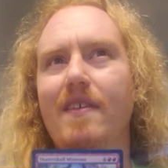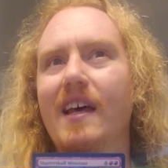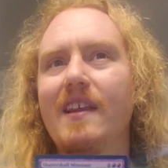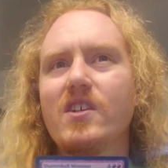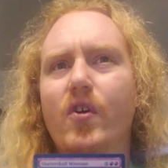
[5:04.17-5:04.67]
think
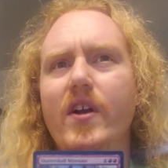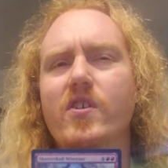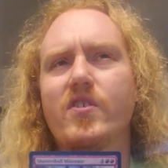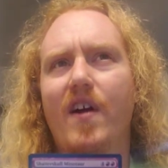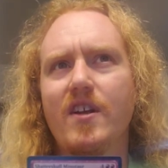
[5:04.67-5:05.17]
these
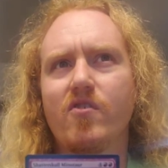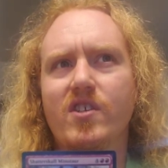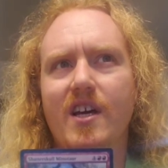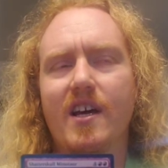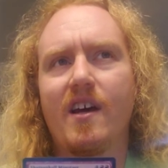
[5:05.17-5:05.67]
creatures are
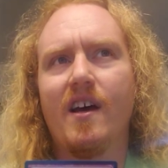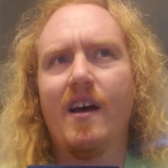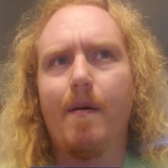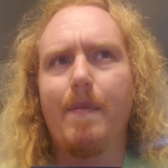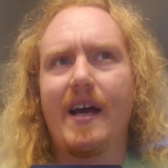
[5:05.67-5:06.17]
interesting
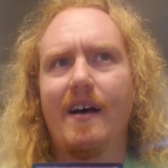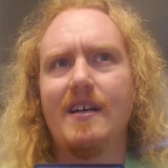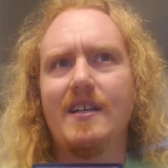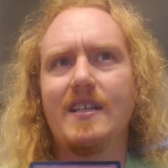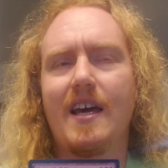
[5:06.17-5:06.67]

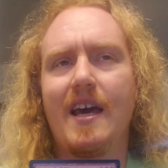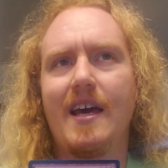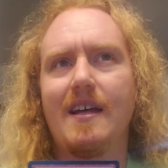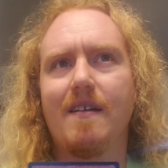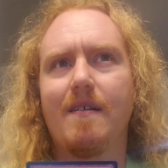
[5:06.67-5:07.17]
because
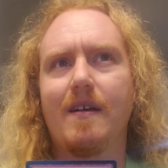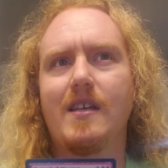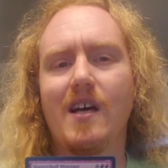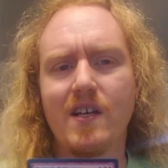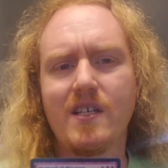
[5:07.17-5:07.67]
it
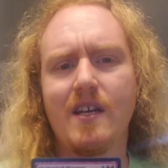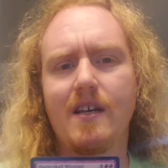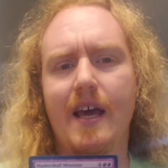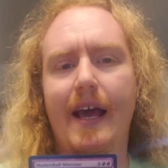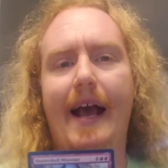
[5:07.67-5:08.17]

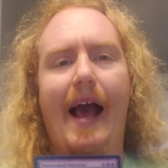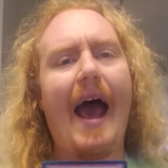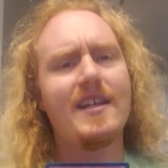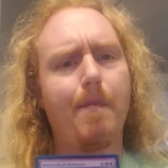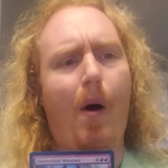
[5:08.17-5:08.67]

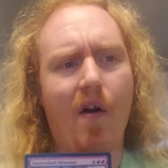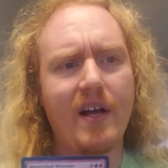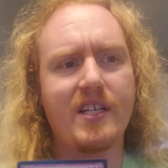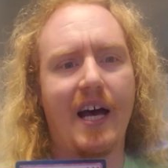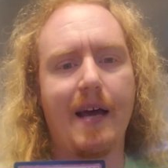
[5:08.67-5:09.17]
has a party
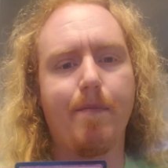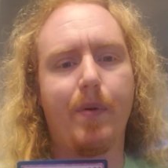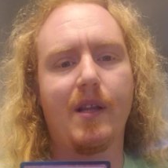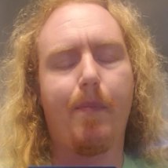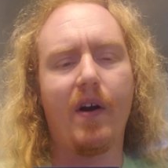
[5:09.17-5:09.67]
type,
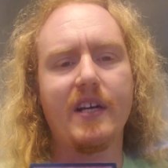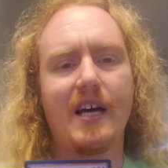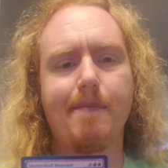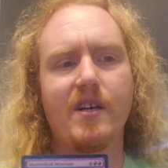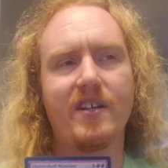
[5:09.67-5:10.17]
but the party
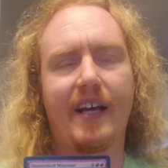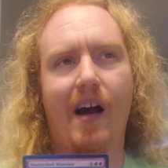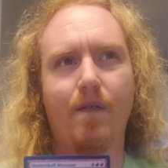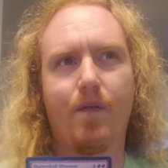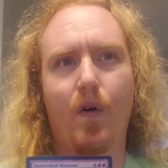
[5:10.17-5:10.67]
type doesn't
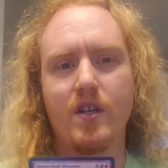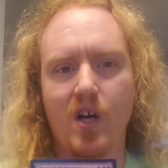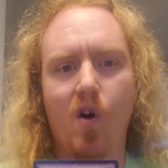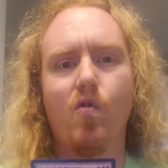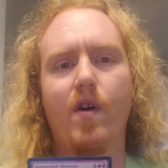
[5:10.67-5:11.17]
count for its
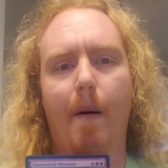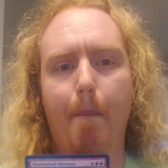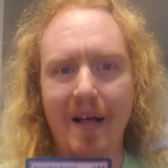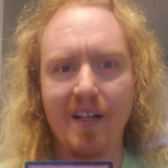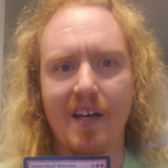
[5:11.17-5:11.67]
own
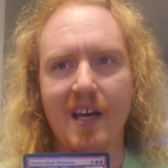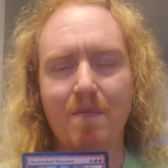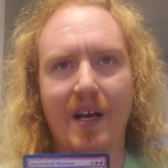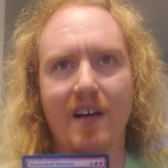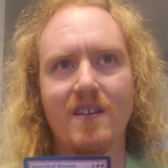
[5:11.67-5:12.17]
ability
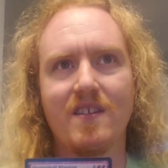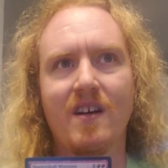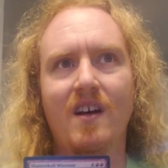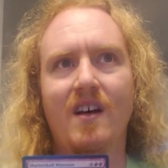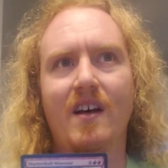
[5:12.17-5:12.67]
because
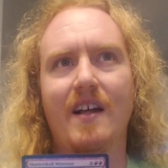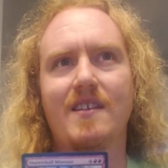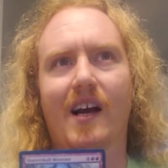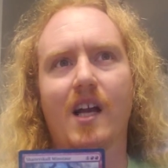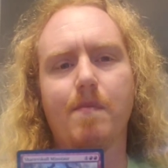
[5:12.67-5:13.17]
it's
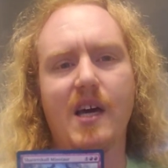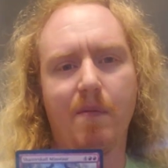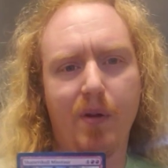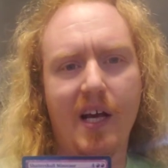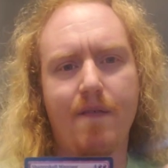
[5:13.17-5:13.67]
not going to be in
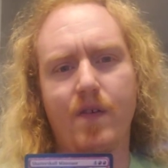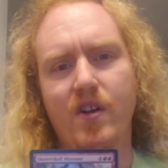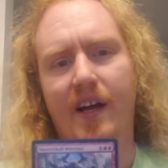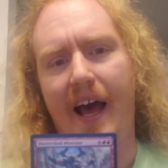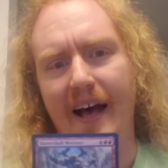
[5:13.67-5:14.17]
play for you
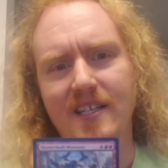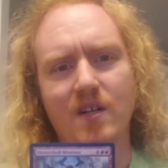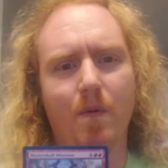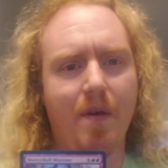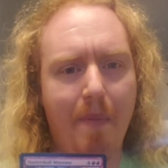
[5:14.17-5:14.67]
to cast it
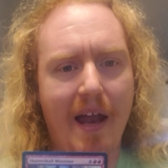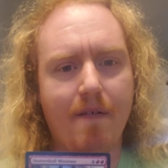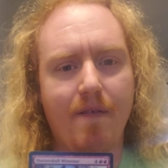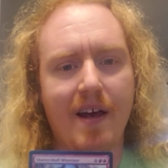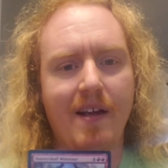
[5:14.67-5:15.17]
with the
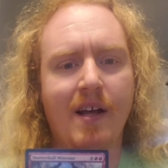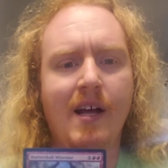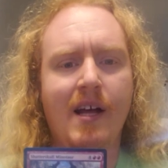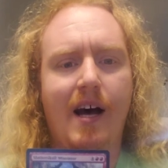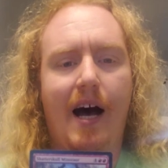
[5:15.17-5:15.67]
benefit.
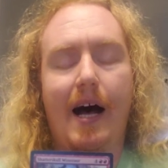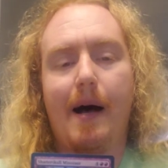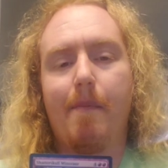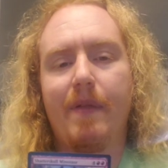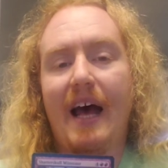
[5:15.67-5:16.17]

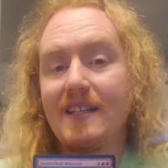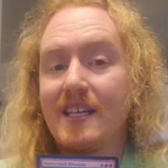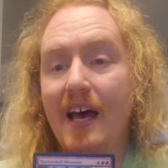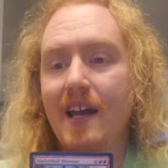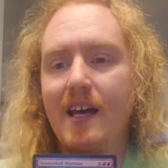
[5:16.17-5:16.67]
That
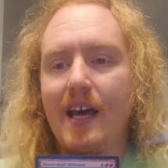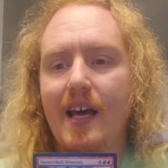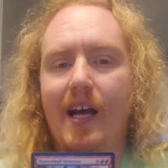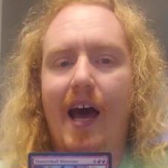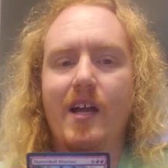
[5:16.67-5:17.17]
said,
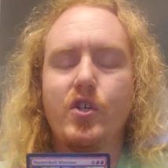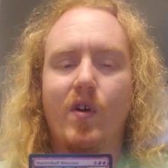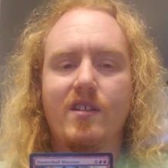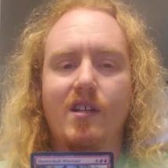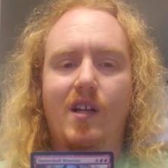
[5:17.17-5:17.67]
it kind of
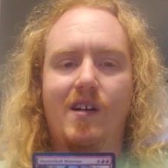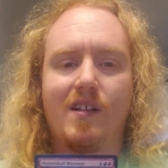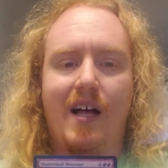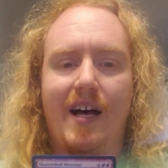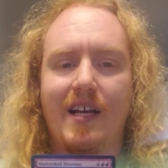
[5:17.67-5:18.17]
joins the long
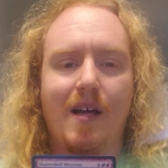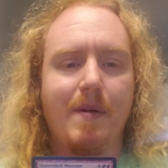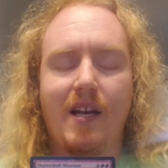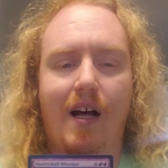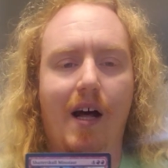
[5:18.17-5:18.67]
line. I
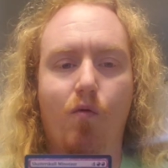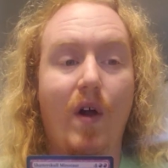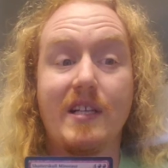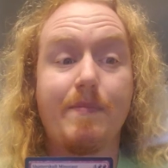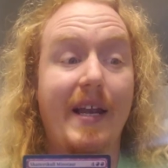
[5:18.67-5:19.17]
mean,
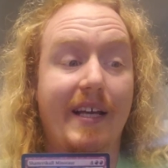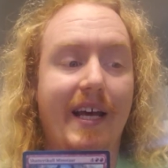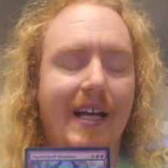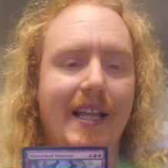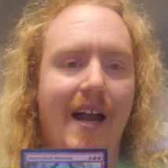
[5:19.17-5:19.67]
Red's been
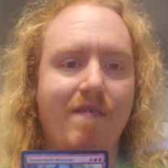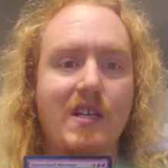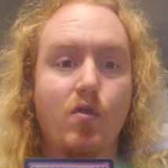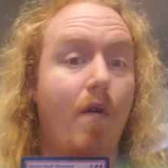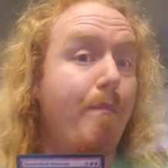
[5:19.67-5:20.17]
getting a lot of these
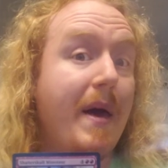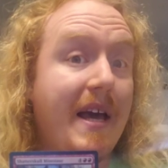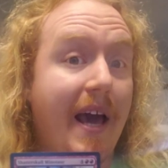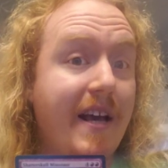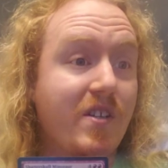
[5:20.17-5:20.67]
sort of big
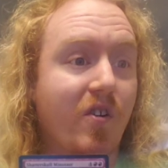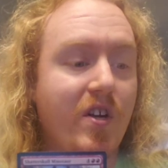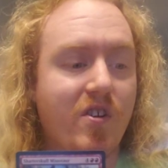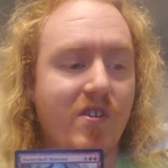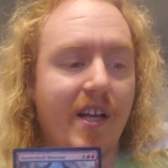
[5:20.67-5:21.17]
haste
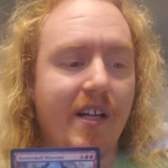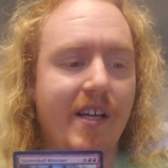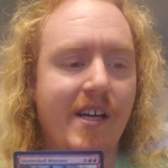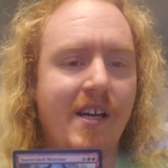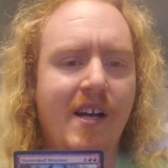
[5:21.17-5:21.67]
creatures
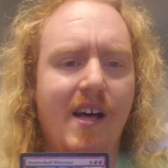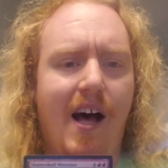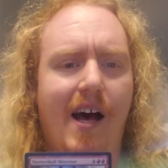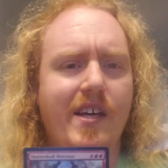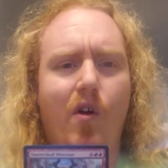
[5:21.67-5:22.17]
lately.
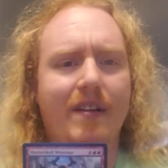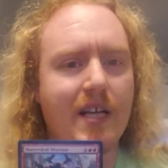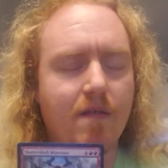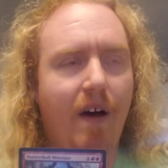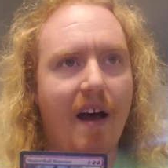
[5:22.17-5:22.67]
At
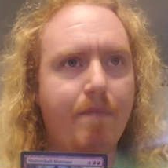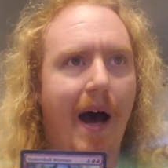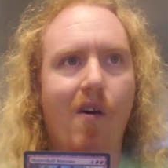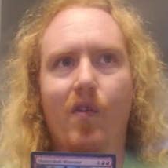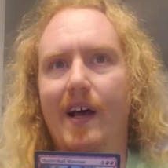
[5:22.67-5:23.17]
least 5
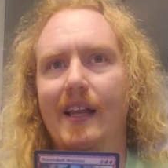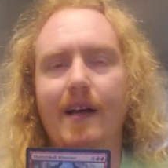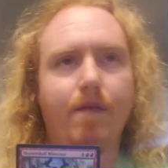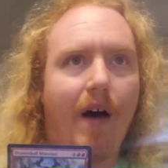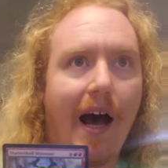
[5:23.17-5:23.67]
power at like
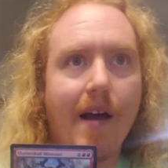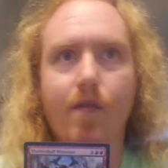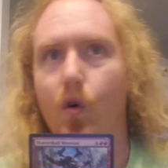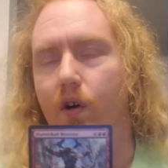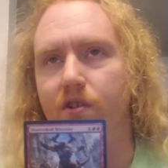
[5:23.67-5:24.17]
5
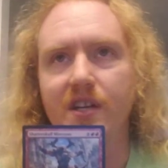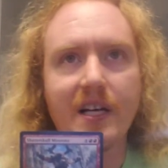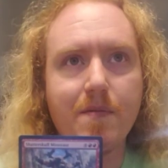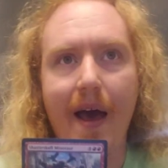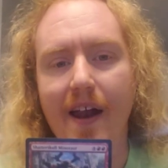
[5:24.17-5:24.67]
or
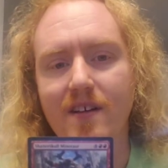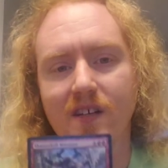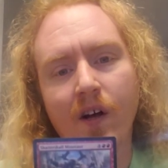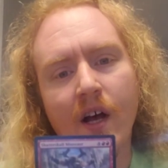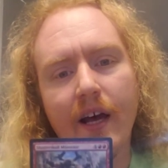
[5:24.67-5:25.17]
6 mana. So
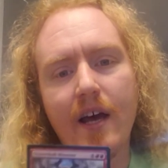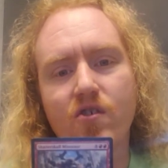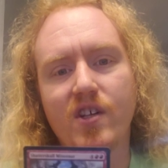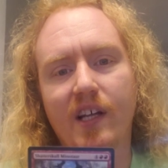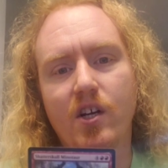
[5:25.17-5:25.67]

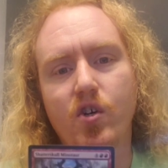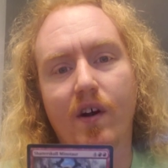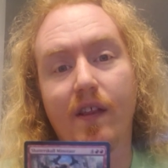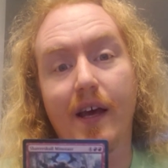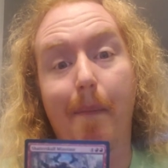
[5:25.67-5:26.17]
interesting to
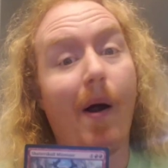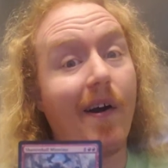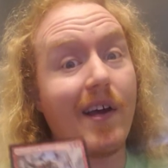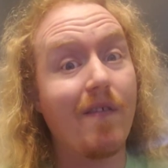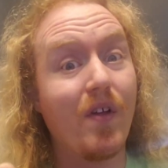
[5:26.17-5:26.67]
join the
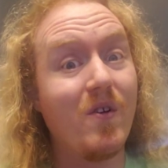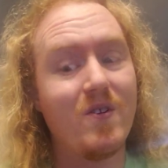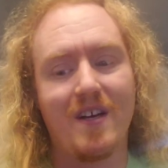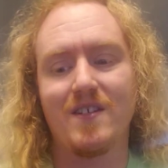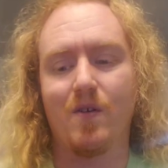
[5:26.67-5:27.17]
party of
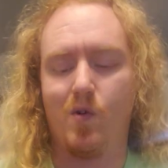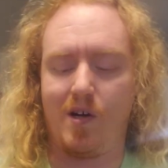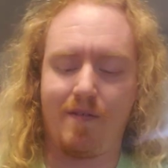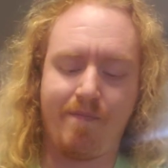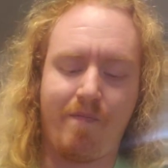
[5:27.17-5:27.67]
those, as it were.